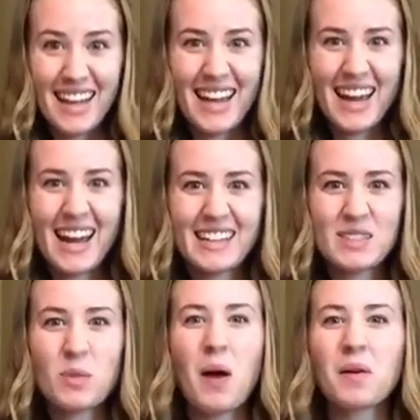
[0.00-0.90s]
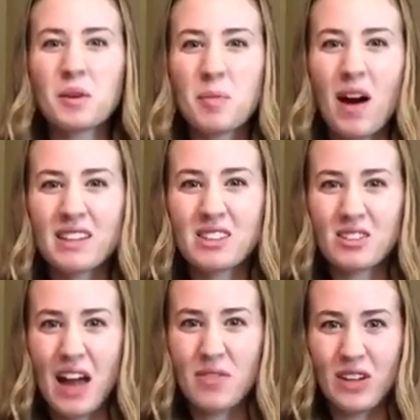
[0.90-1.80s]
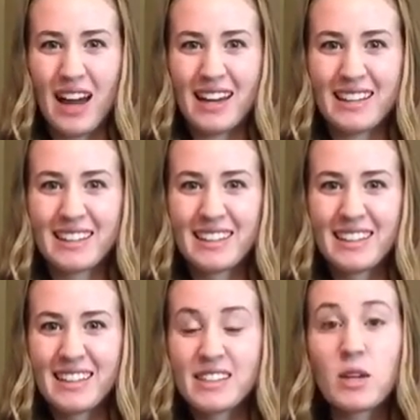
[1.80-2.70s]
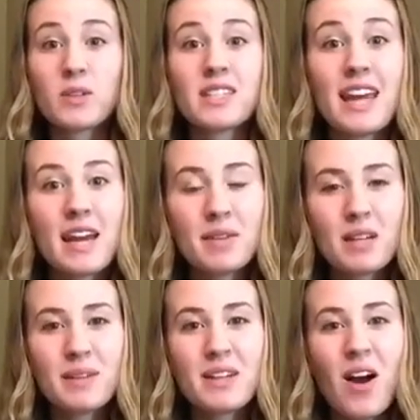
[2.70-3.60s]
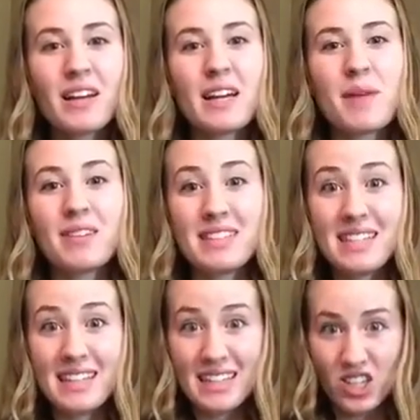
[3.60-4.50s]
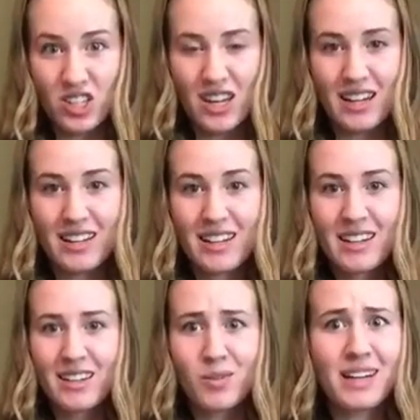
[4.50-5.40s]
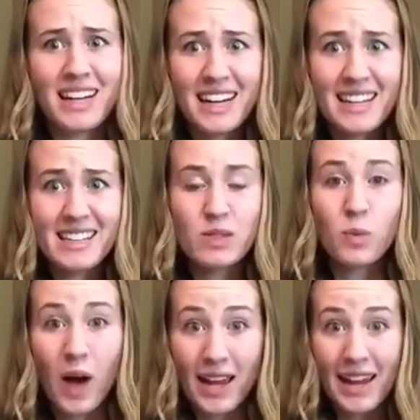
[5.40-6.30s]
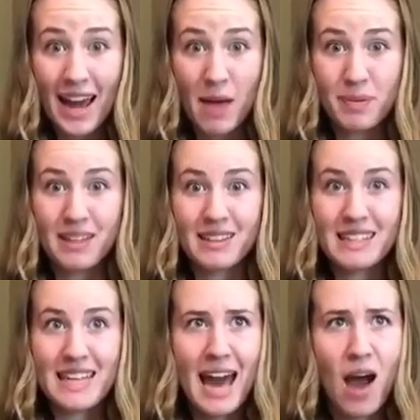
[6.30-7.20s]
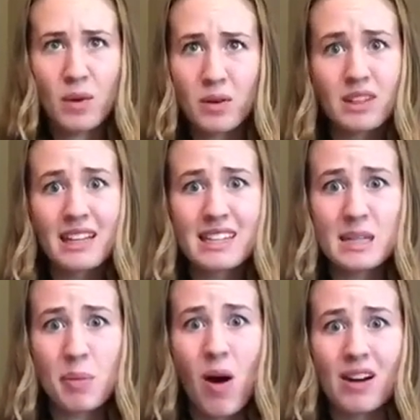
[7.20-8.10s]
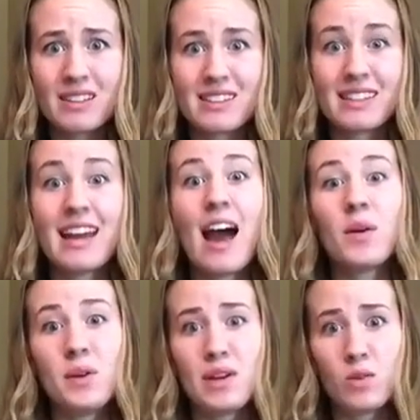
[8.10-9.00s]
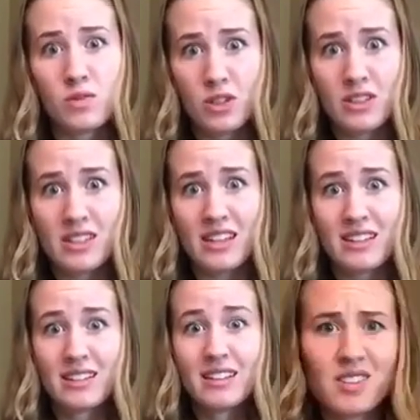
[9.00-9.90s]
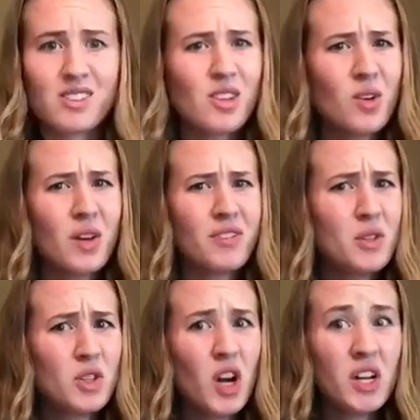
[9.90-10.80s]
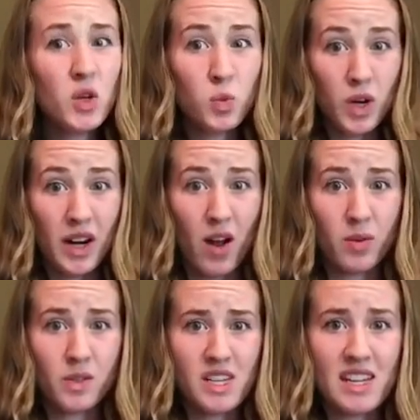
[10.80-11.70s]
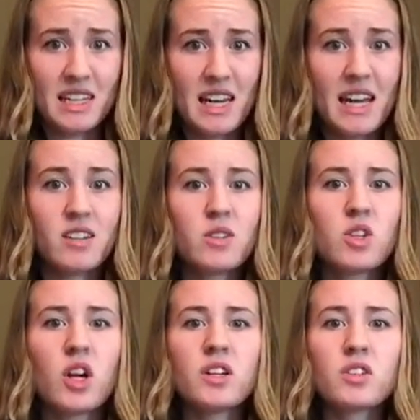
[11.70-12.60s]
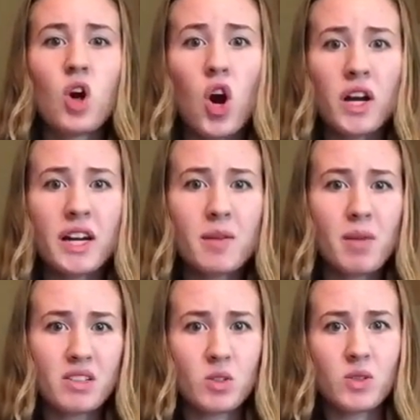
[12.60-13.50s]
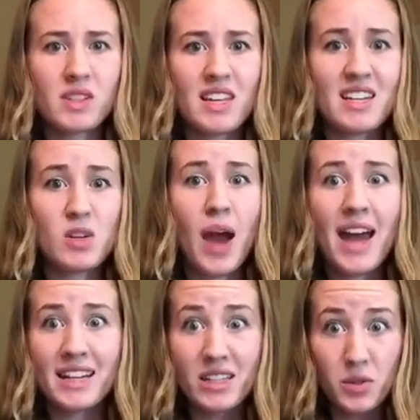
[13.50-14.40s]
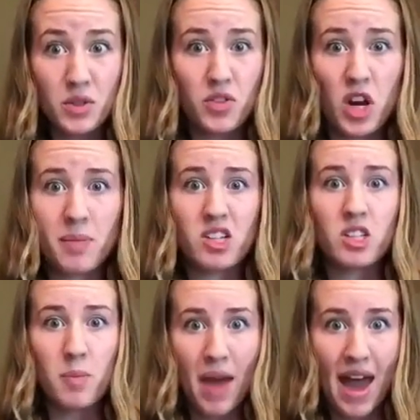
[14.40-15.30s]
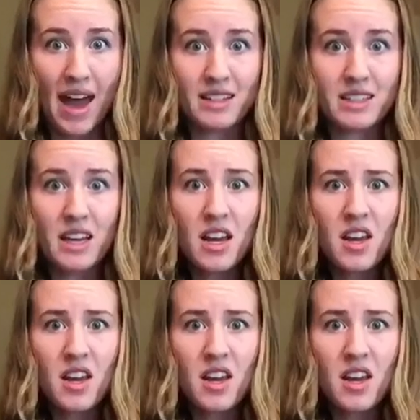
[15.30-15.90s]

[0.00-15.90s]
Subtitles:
Hey guys, welcome to POTS Survival Guide. So today I'm going to be talking about deconditioning, what it is, why it happens, how it relates to POTS, and how you can reverse it. So if you start a new workout routine and you start targeting muscles that you hadn't used very much in the past,